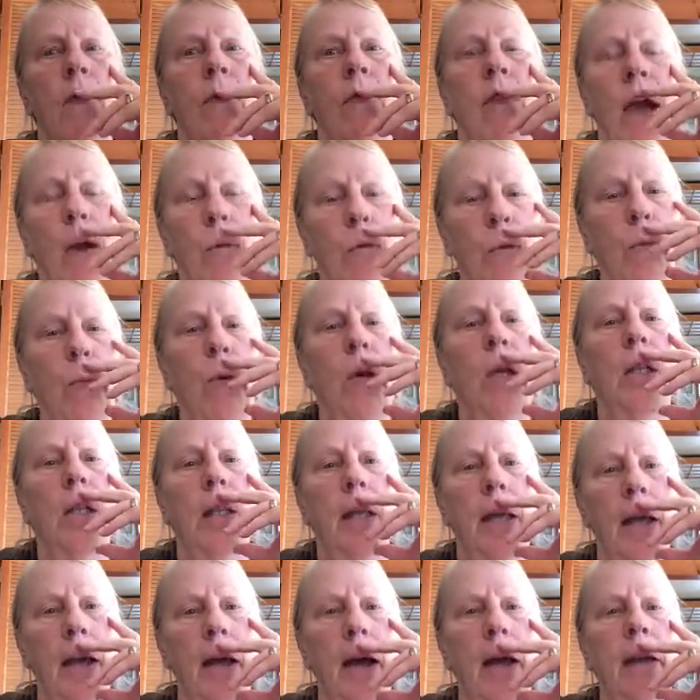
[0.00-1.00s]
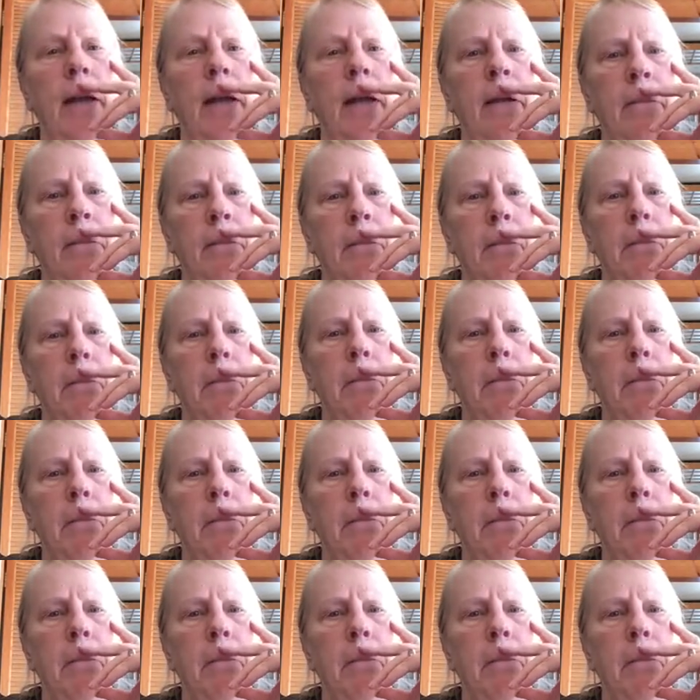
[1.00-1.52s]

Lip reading: That would put a lid on it.